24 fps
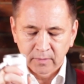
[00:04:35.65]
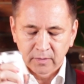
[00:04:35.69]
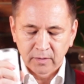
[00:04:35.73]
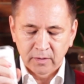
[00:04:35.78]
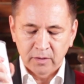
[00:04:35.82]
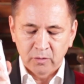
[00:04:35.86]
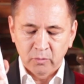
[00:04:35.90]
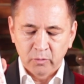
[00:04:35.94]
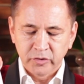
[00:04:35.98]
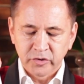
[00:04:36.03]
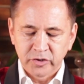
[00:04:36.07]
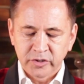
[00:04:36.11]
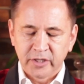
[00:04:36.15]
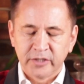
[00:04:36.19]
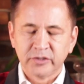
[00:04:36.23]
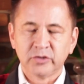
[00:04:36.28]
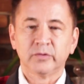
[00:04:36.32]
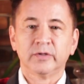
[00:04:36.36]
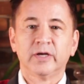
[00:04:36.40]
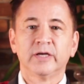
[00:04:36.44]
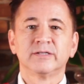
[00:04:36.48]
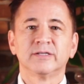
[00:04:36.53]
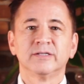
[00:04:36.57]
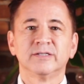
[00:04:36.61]
And once you get to a
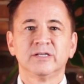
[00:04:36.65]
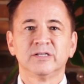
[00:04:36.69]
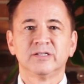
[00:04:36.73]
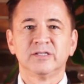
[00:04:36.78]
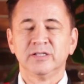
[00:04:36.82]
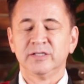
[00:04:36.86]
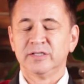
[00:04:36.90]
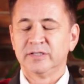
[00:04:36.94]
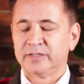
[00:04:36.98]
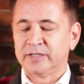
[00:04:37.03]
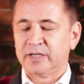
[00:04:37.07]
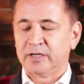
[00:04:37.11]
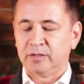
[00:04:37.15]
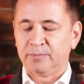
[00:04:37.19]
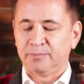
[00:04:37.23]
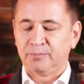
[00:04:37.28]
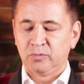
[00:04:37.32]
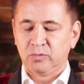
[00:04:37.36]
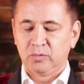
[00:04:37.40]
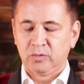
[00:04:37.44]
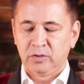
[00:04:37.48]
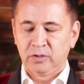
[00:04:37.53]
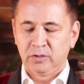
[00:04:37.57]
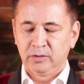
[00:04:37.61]
nice consistency that I'll
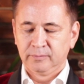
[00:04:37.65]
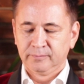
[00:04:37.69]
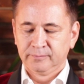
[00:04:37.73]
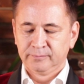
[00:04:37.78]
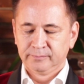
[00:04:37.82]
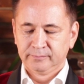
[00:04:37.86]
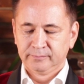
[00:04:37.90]
pour,